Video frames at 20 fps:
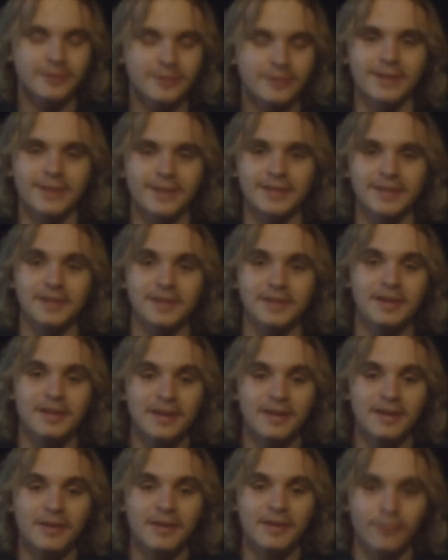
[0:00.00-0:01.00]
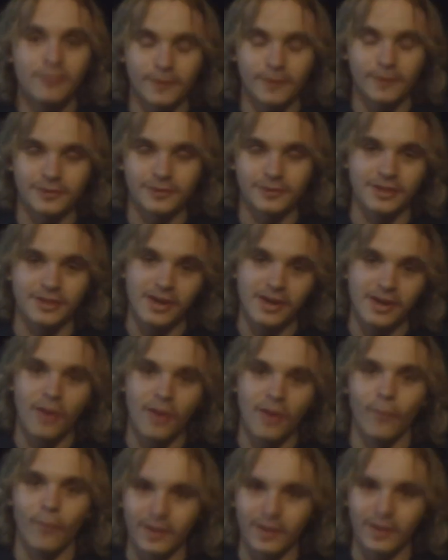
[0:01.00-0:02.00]
So I said, foolishly,
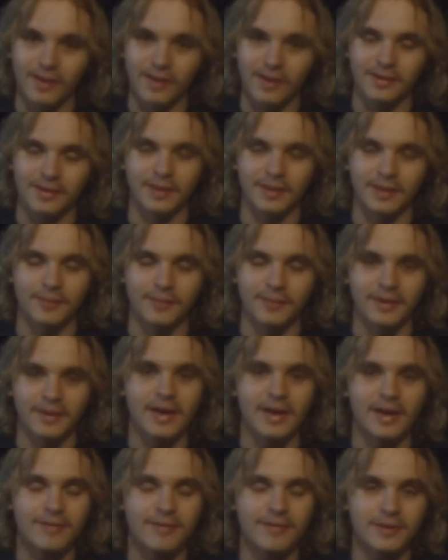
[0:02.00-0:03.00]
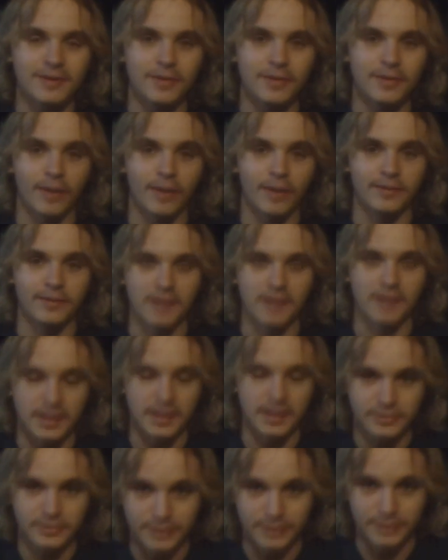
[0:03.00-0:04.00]
wallahi, I'm gonna get a video out in the
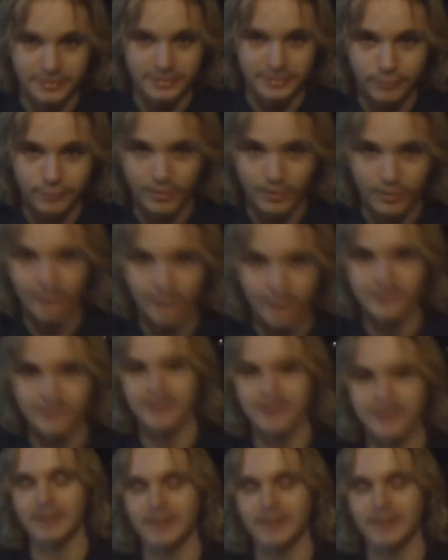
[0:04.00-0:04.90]
next 24 hours.